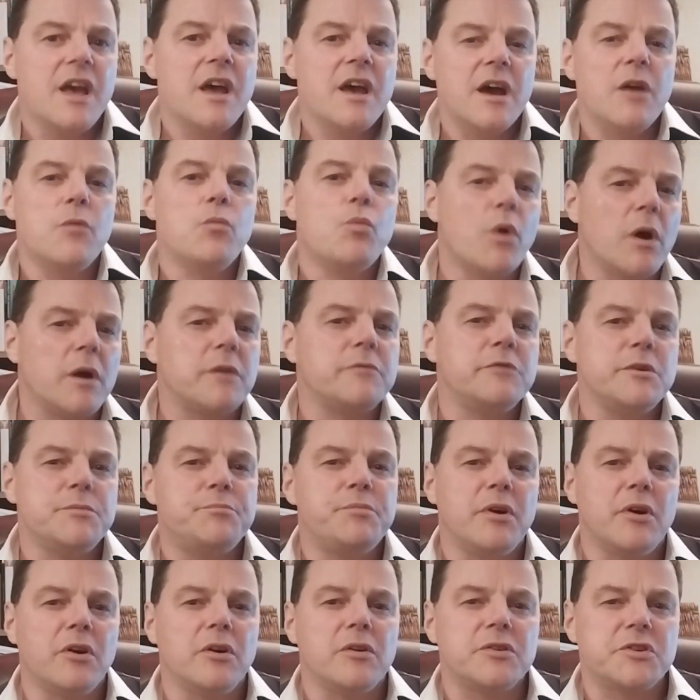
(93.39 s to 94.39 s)
And one
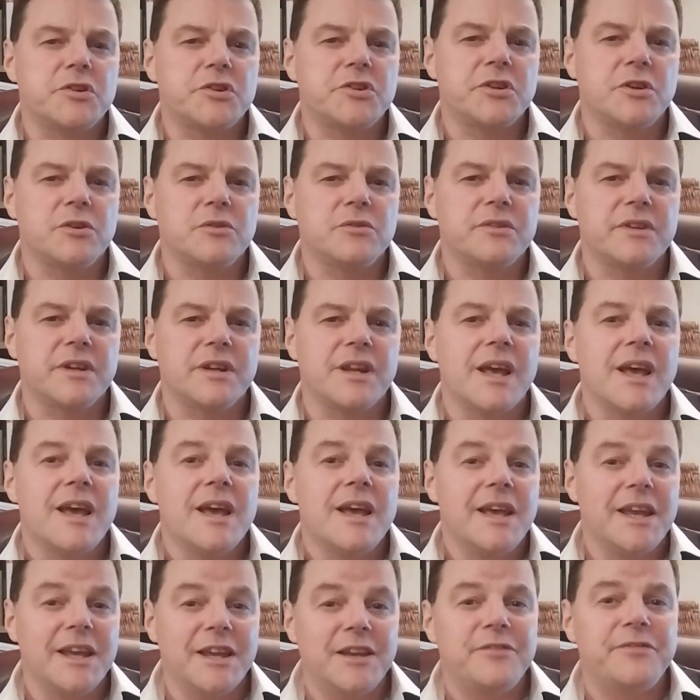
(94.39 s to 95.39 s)
report showed that
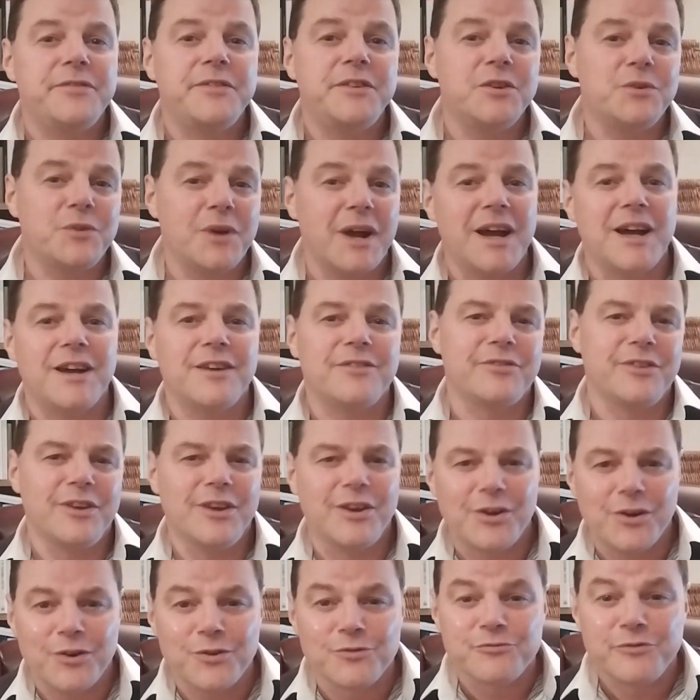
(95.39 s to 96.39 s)
if you have
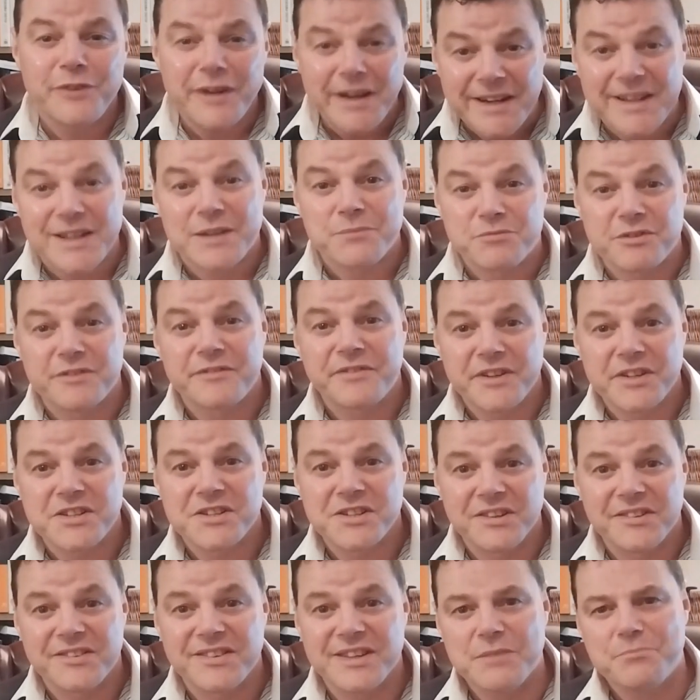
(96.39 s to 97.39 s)
low reading
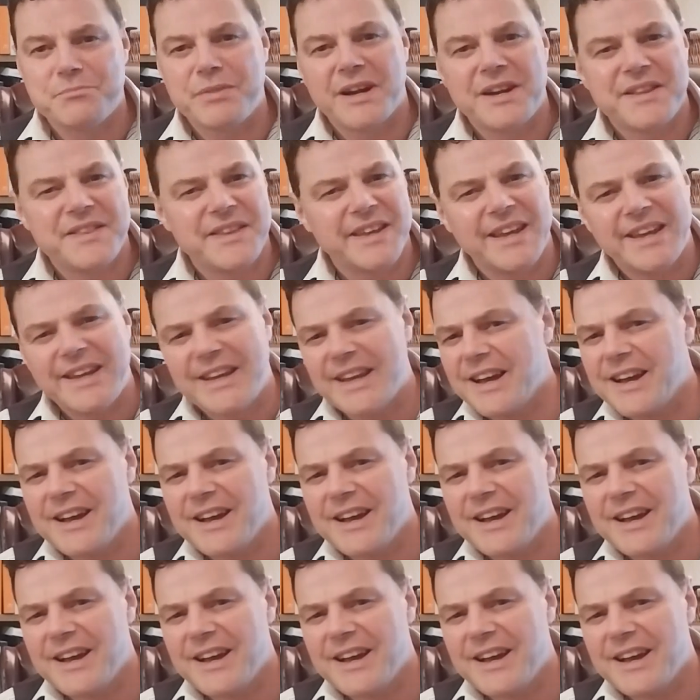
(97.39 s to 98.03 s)
proficiency by the,